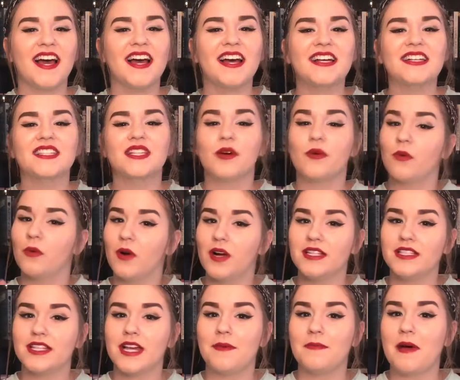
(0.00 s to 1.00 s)
Guys,
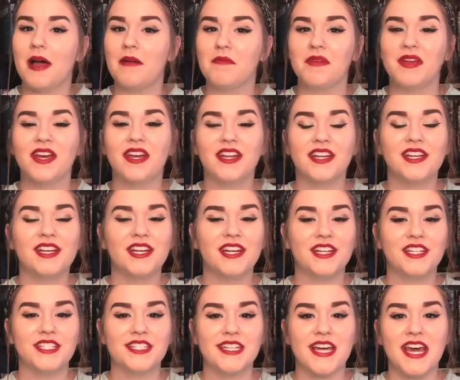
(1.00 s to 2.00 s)
what's up? I'm Rihanna
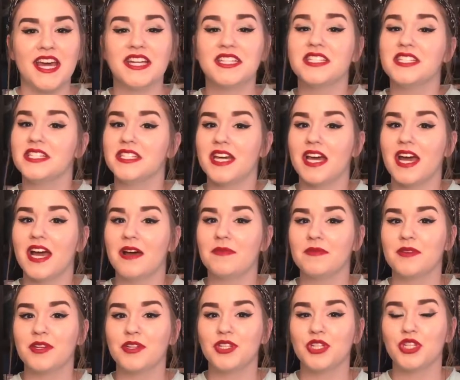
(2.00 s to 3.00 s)
here today. Today
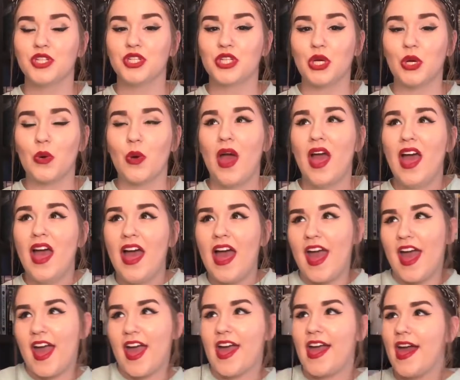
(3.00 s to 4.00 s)
I'm here to do
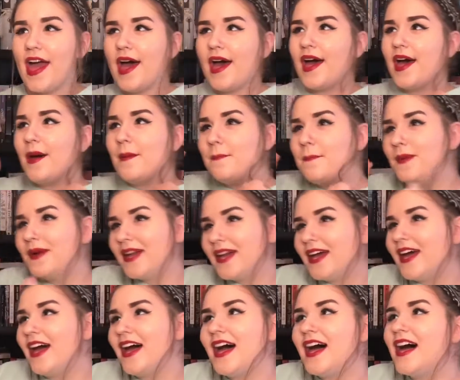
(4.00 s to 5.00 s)
a
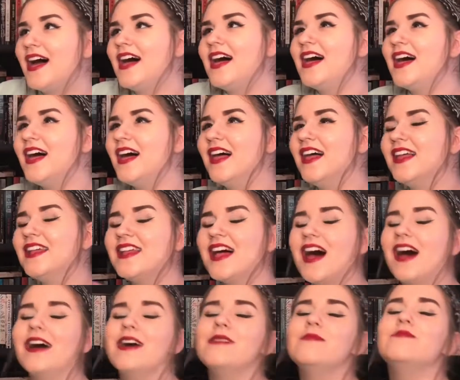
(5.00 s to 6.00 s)
book haul.
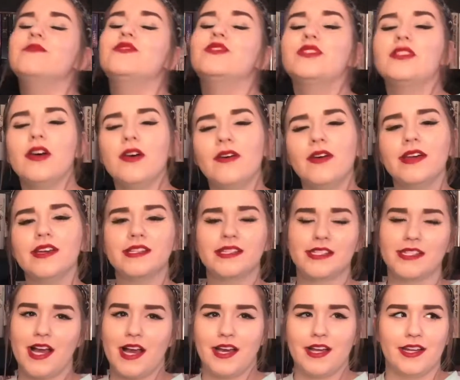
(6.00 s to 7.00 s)
I'm so
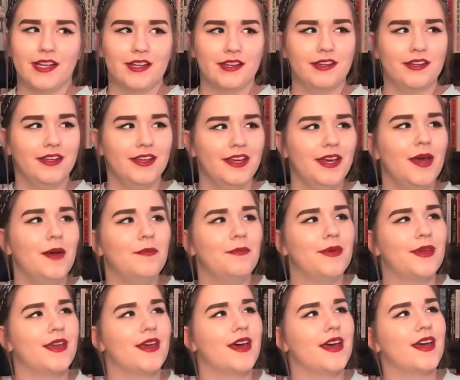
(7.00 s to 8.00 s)
excited
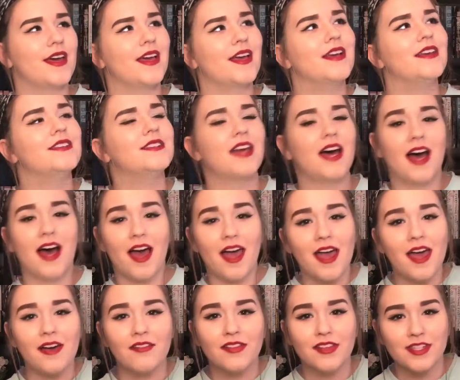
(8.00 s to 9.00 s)
because I
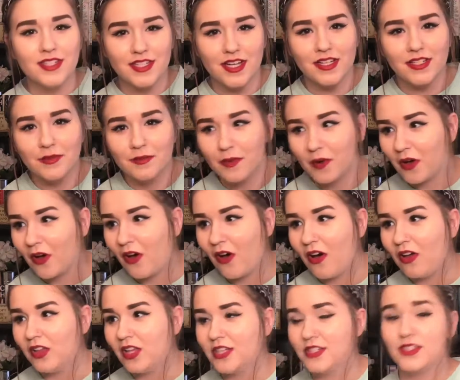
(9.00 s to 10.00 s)
haven't done a book
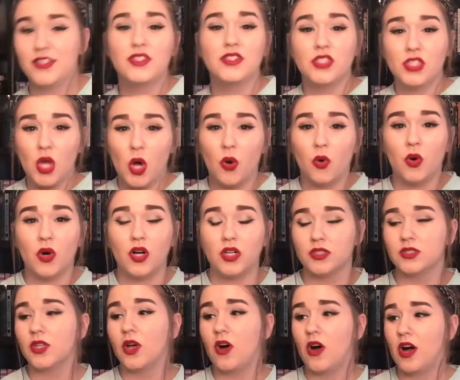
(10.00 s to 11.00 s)
haul in so
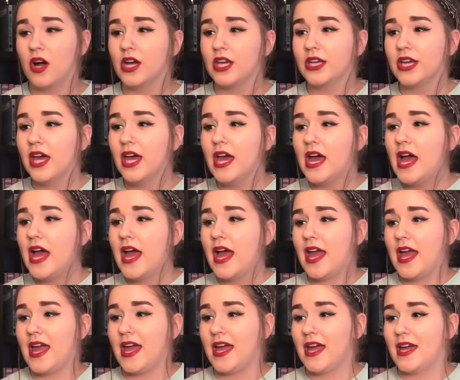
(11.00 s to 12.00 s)
long,
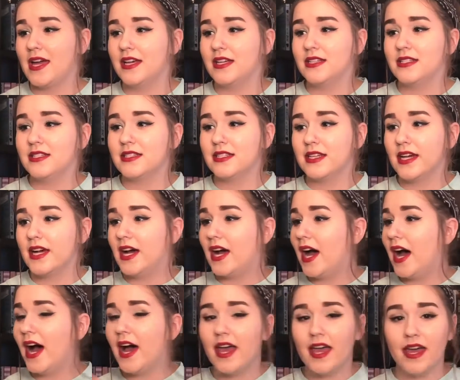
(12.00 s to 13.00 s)
and
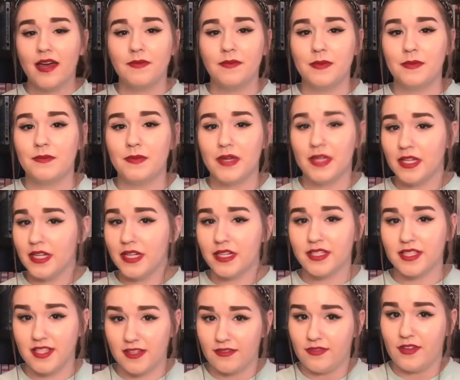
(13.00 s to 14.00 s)
I have been meaning
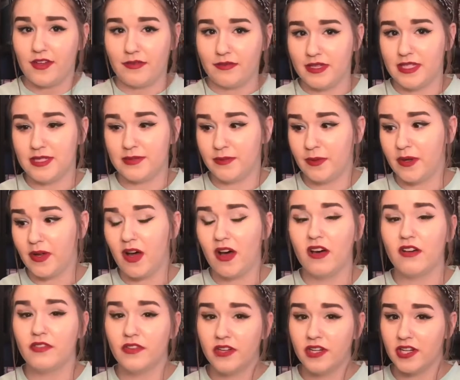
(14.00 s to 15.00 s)
to film this book
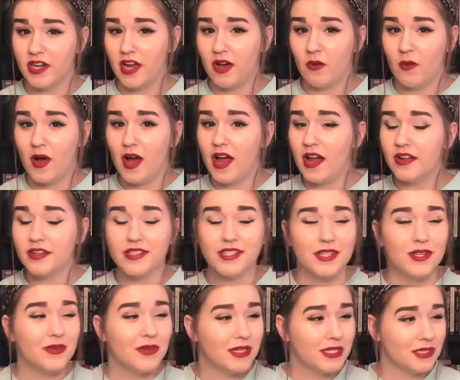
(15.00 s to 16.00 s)
haul for a while
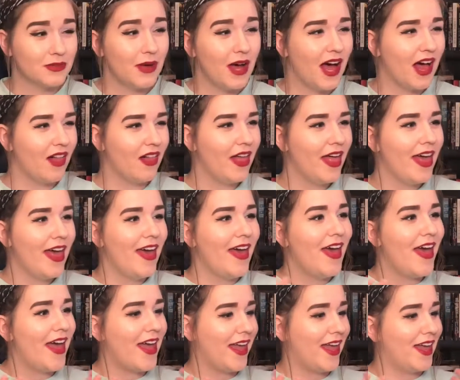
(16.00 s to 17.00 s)
too as well,
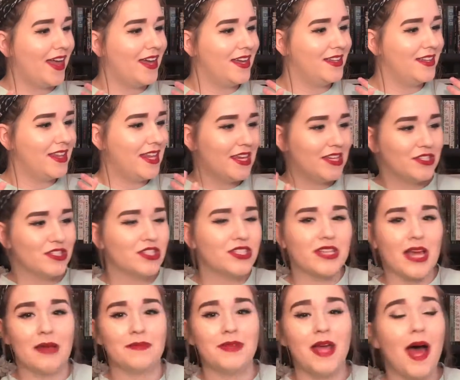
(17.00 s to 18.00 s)
and things
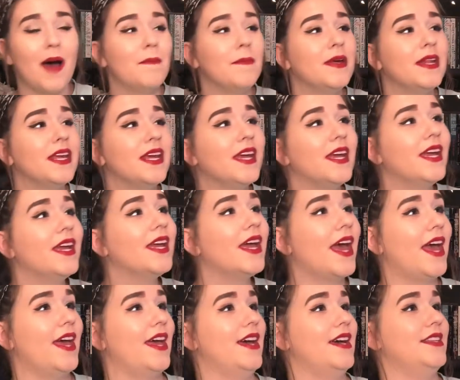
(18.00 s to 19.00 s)
just kept happening
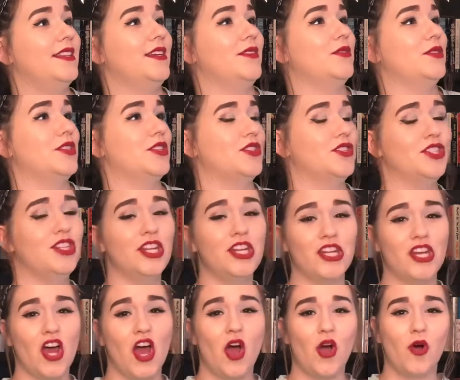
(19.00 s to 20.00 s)
and there was just
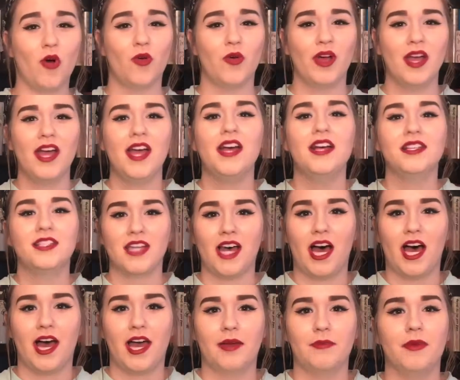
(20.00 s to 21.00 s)
no
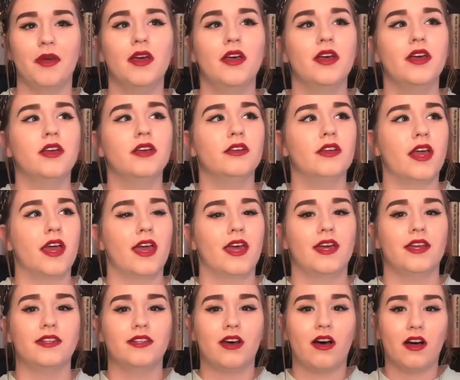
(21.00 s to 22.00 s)
time.
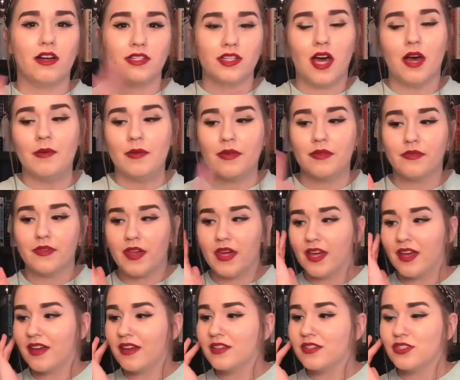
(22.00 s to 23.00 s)
And on top of
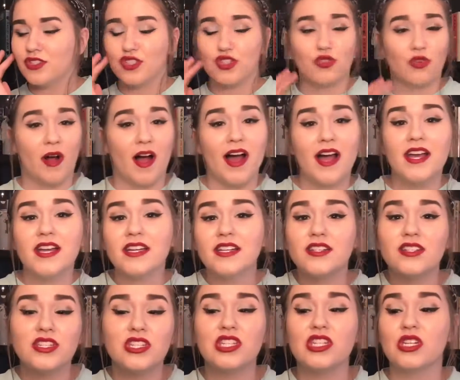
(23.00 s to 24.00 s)
like
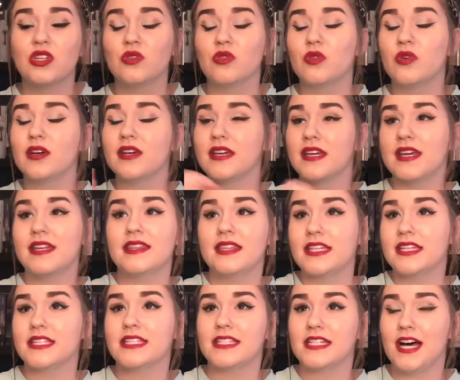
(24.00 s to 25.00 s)
trying to get
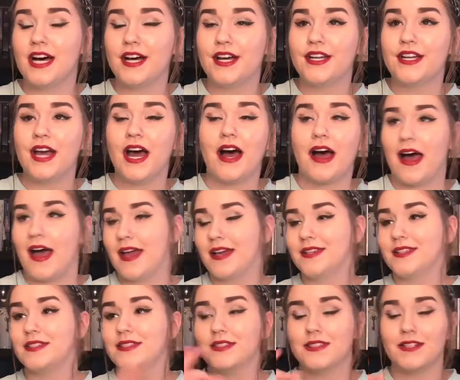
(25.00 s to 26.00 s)
this done, I